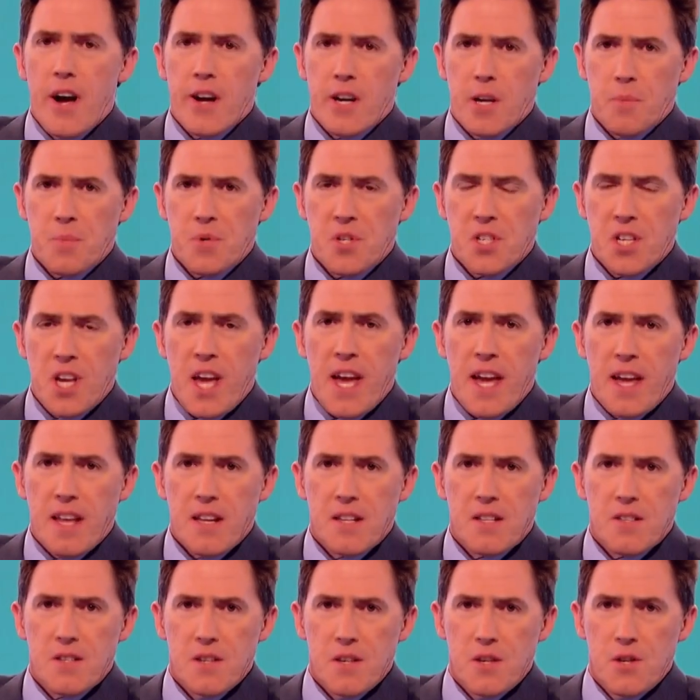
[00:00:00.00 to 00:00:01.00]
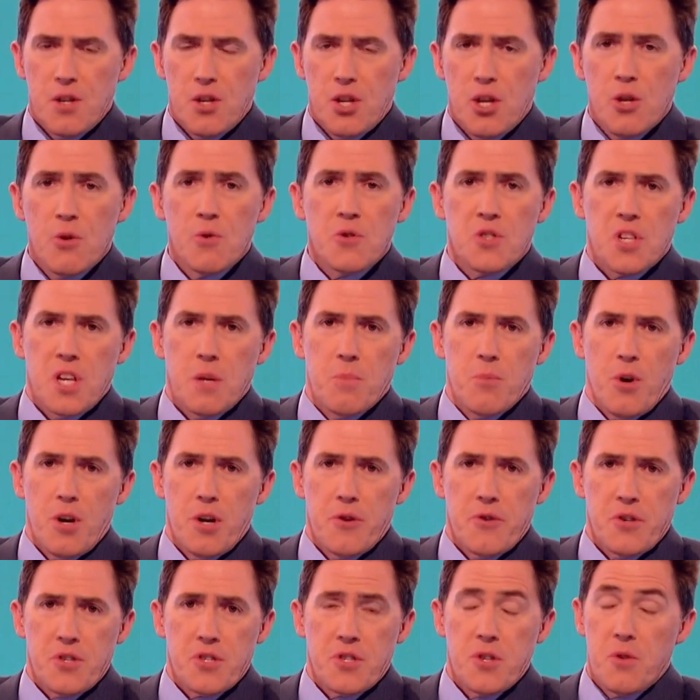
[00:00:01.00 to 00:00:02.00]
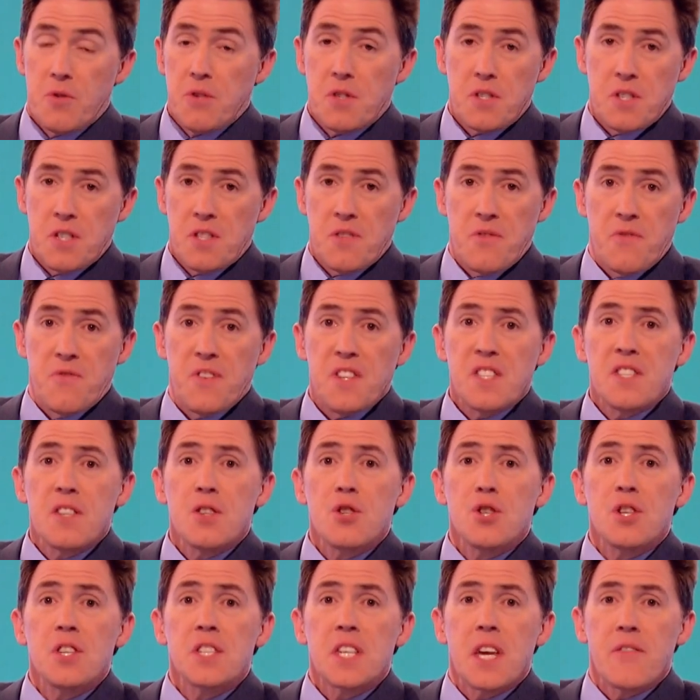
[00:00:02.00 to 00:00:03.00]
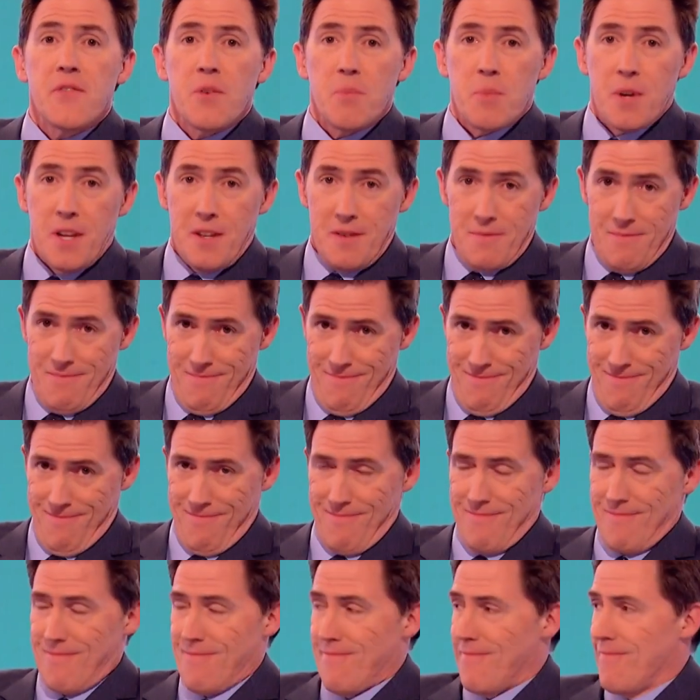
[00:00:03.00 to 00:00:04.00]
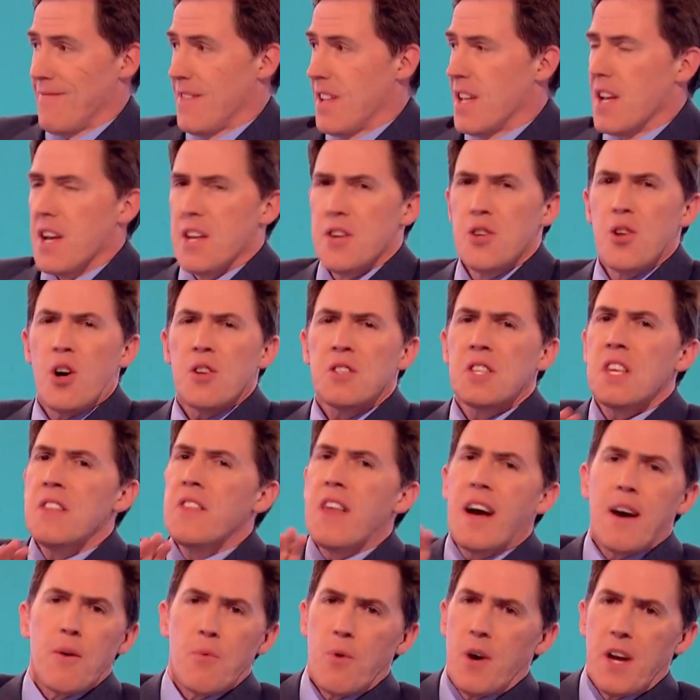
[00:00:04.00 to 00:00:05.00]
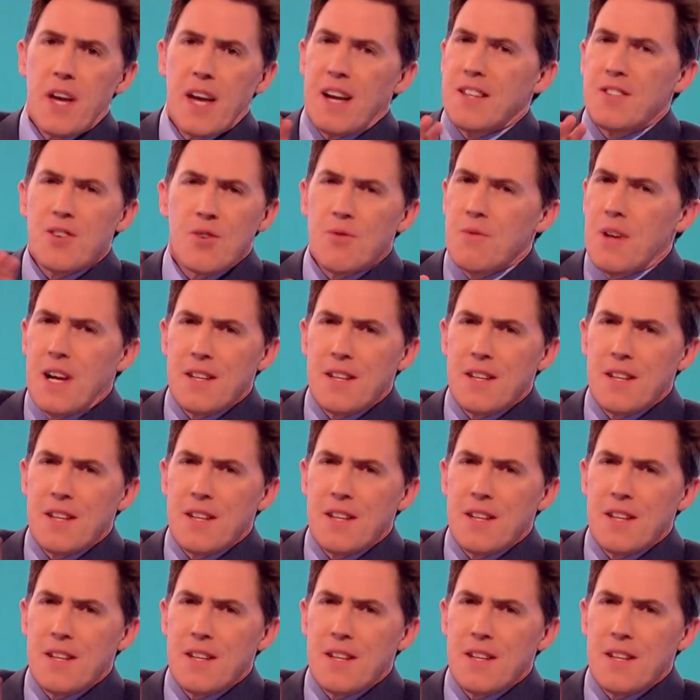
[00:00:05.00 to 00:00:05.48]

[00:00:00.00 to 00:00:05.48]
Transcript: are upset, newsy Moira Stewart is as fit as she's ever been. Well, as long as she can...